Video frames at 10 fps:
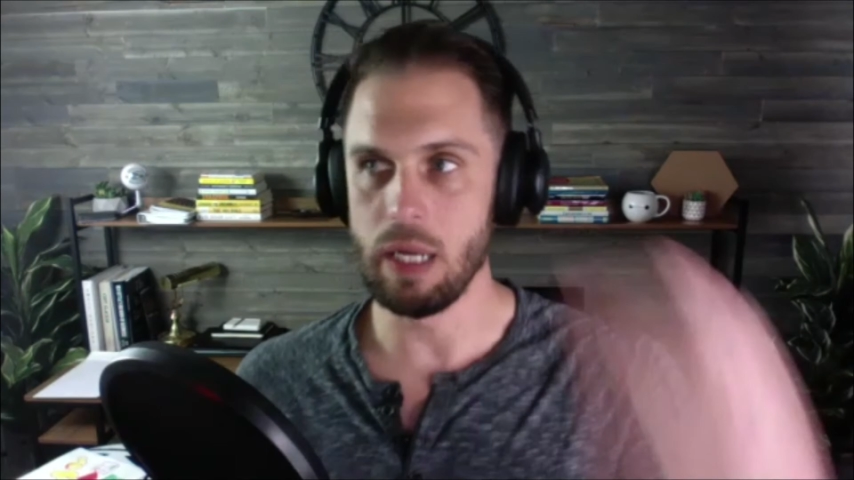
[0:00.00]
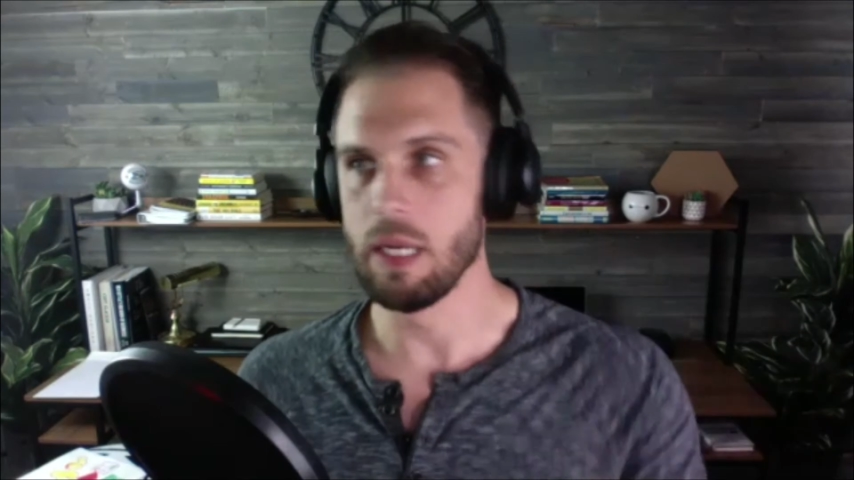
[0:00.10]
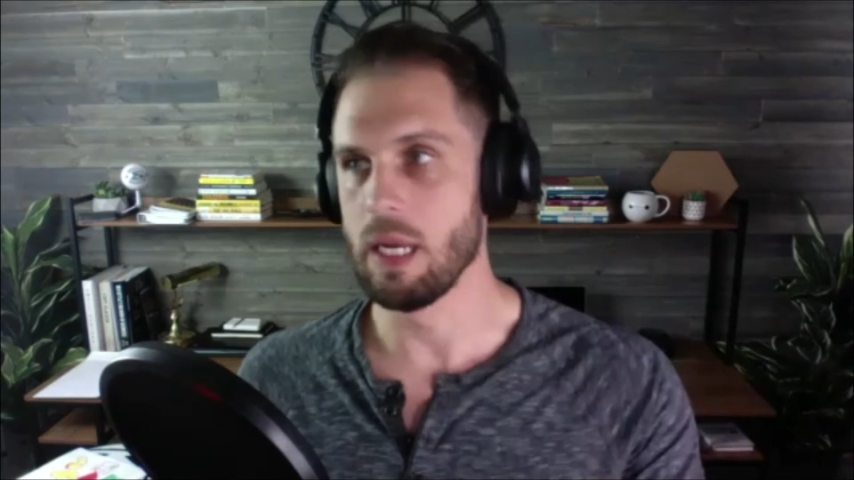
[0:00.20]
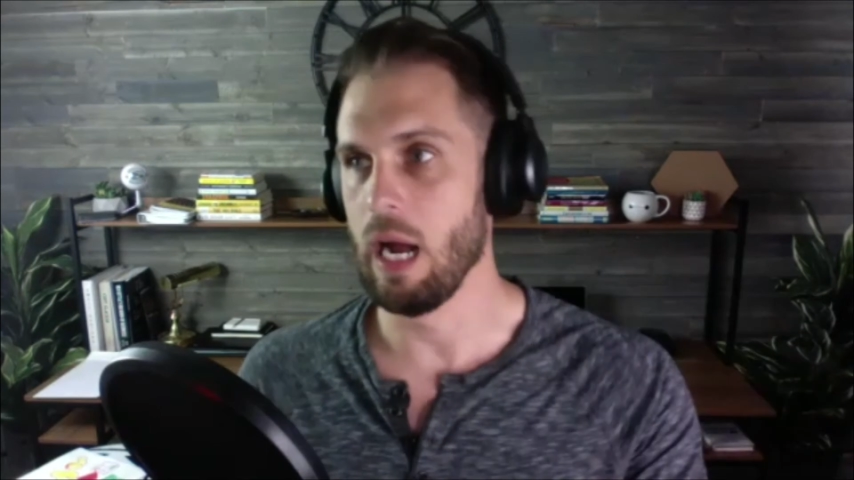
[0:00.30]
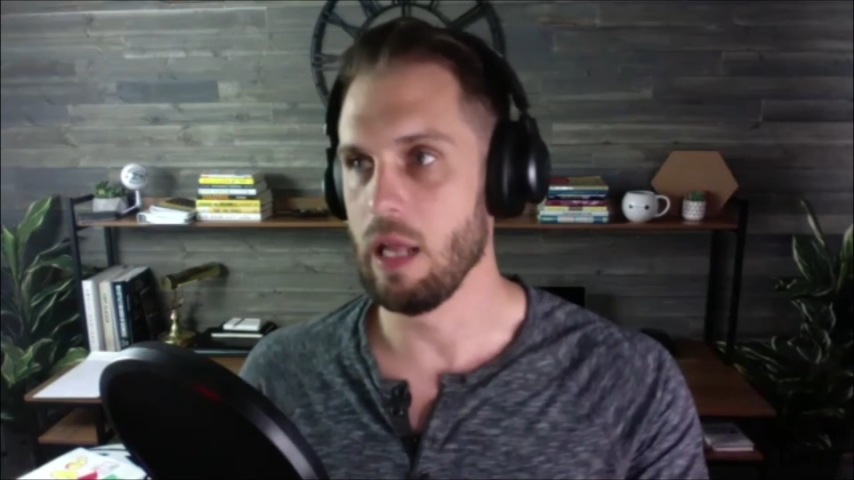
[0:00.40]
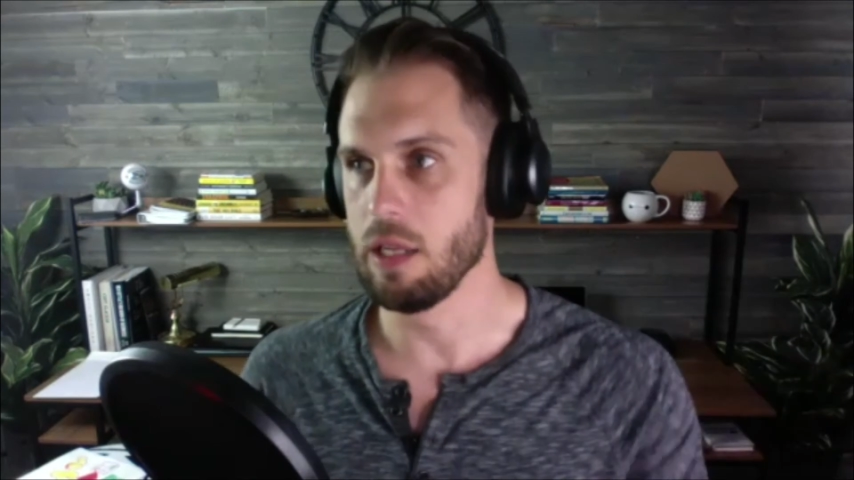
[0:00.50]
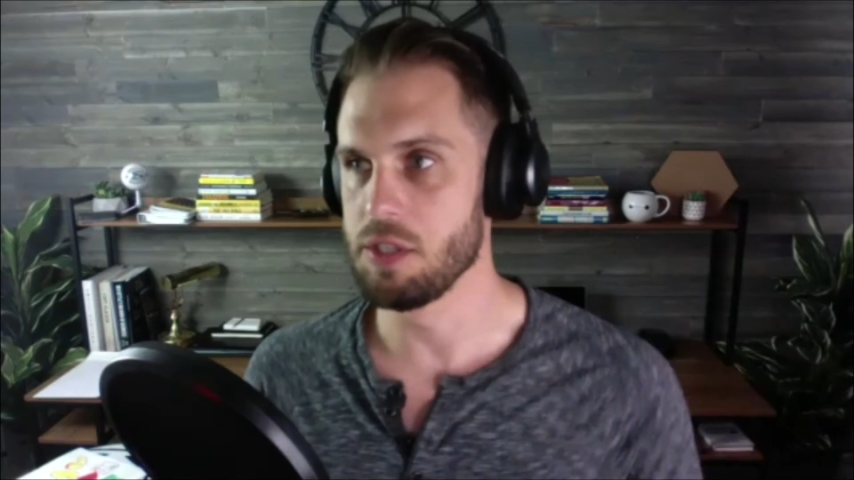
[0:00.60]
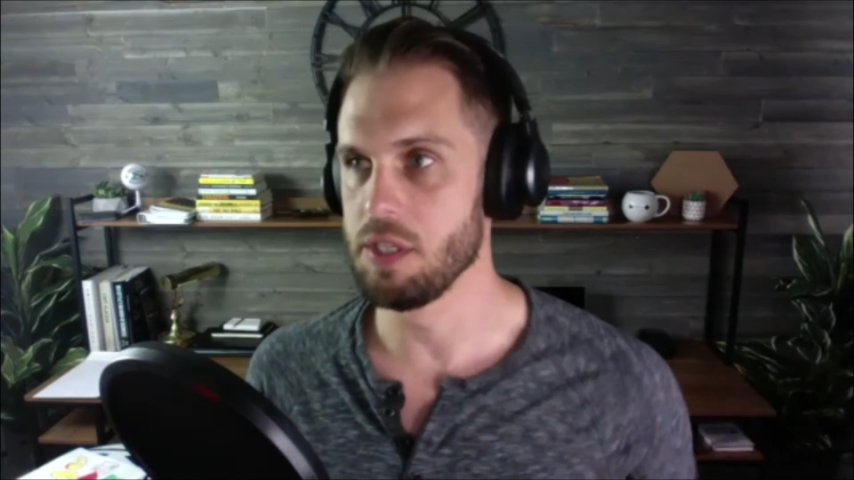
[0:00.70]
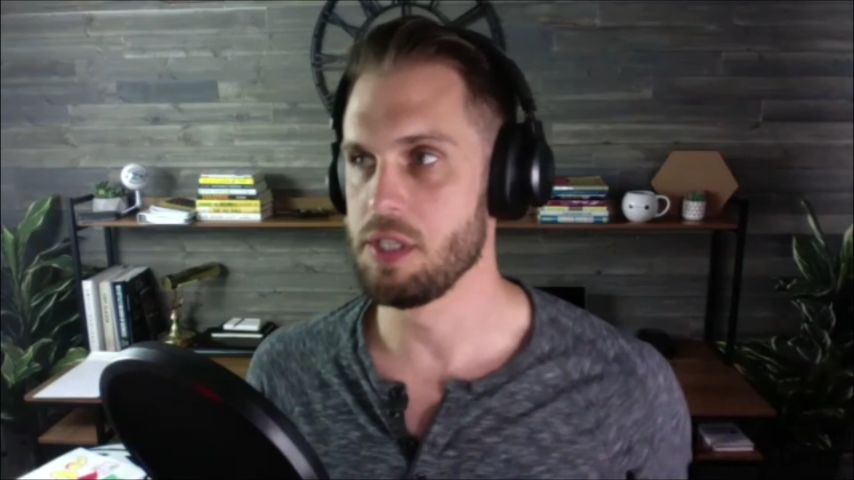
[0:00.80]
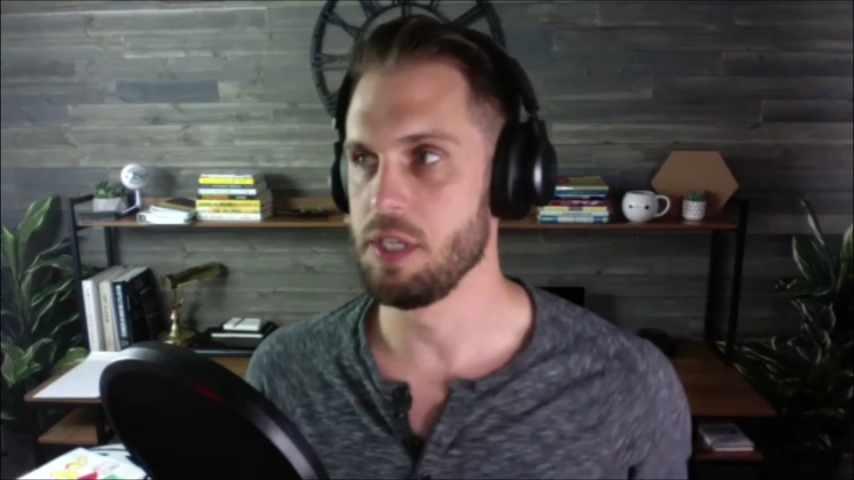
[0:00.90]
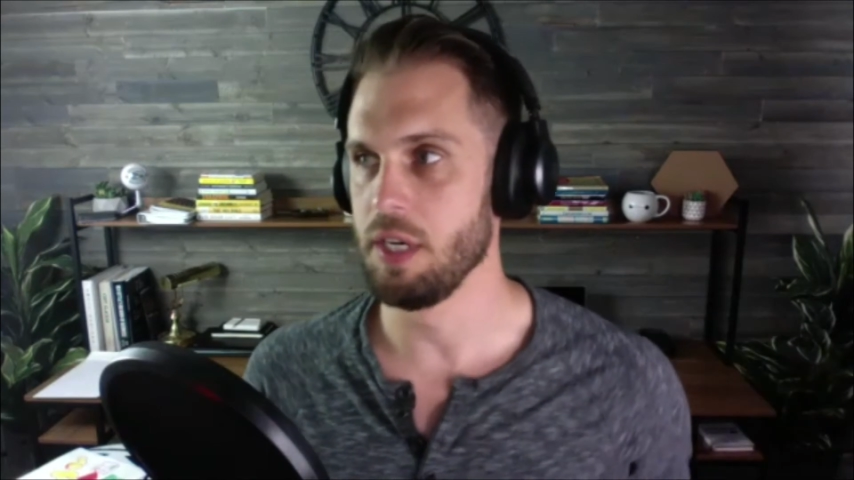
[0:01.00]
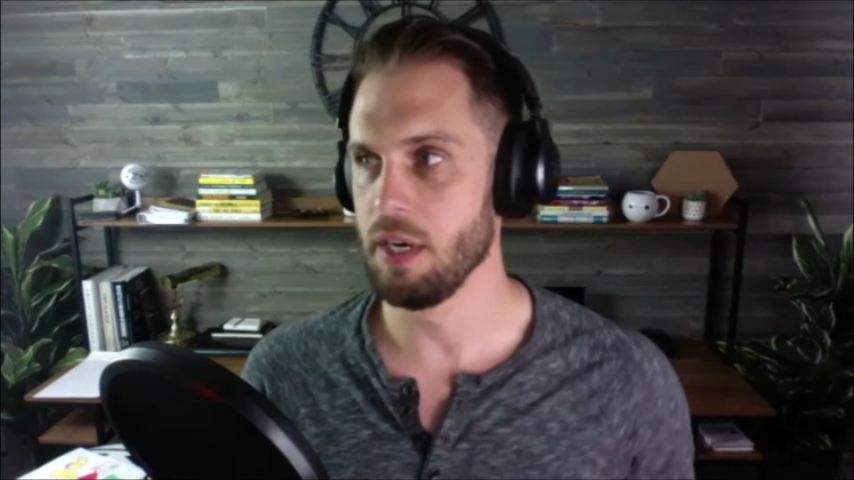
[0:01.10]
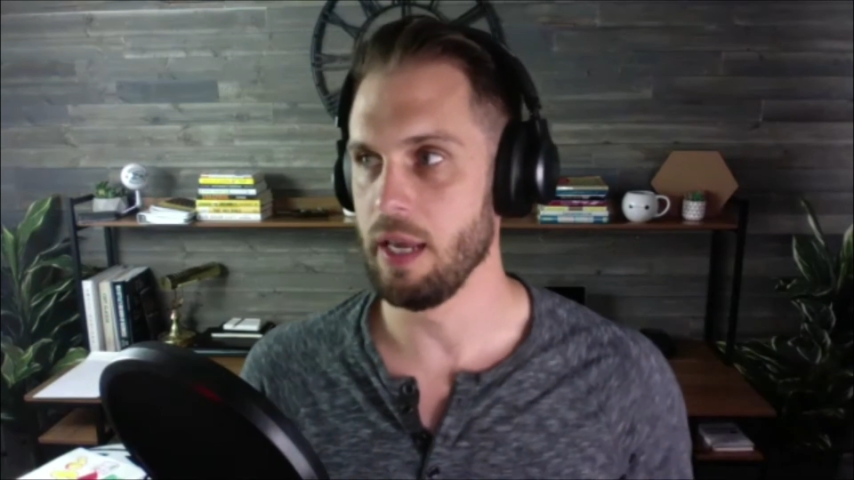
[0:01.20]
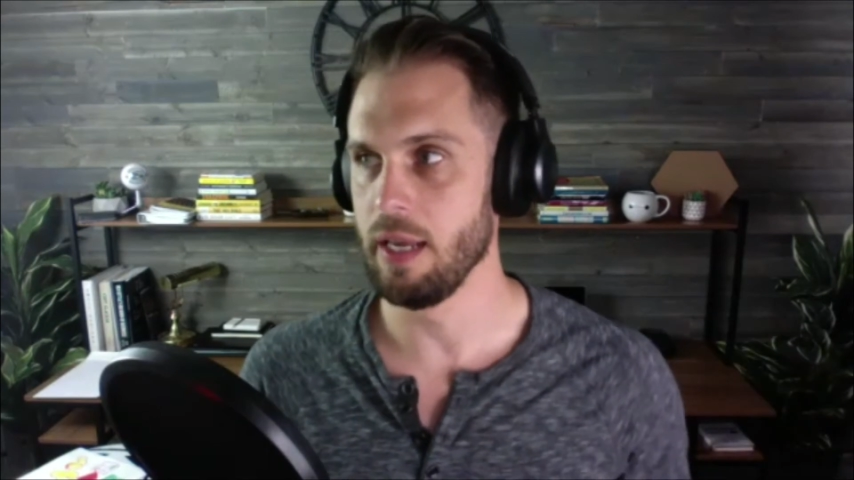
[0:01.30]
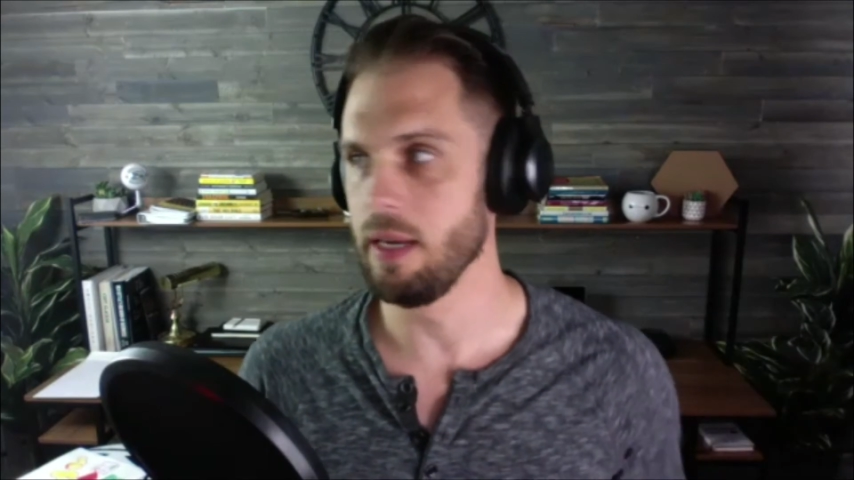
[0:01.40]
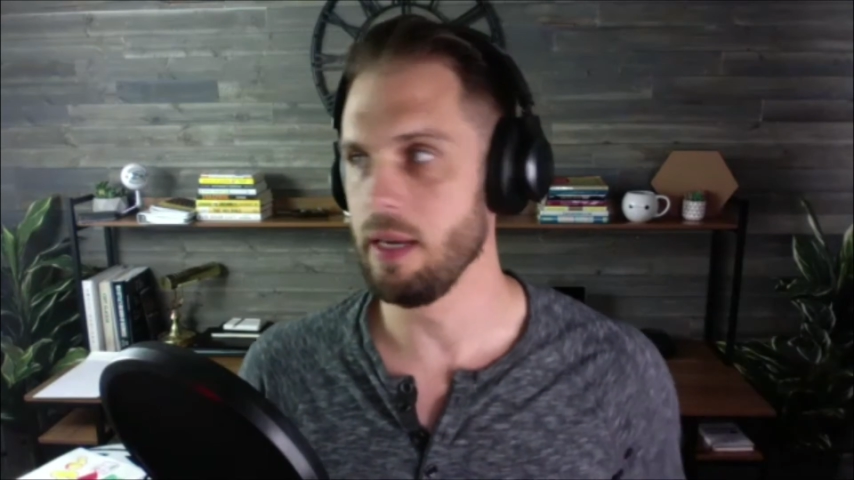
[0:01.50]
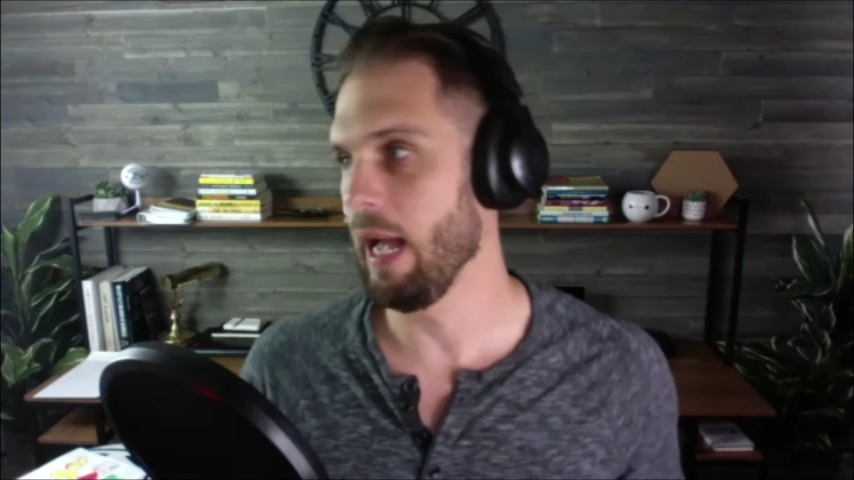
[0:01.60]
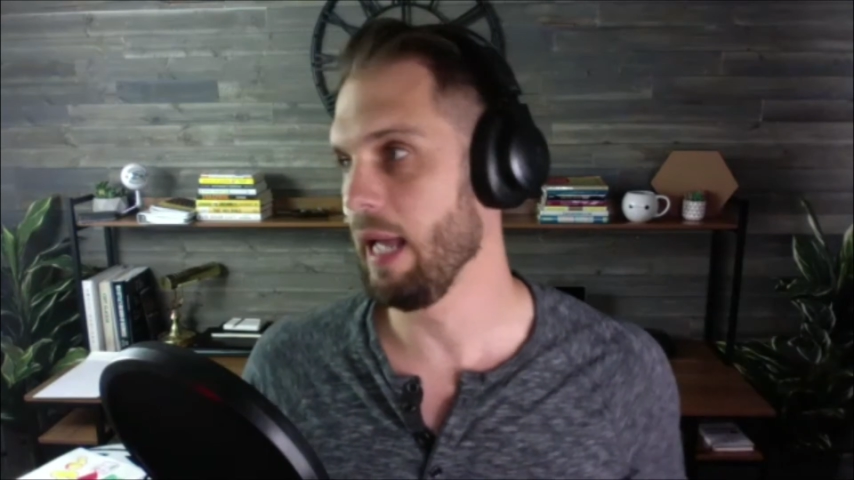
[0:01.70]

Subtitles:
college this year, and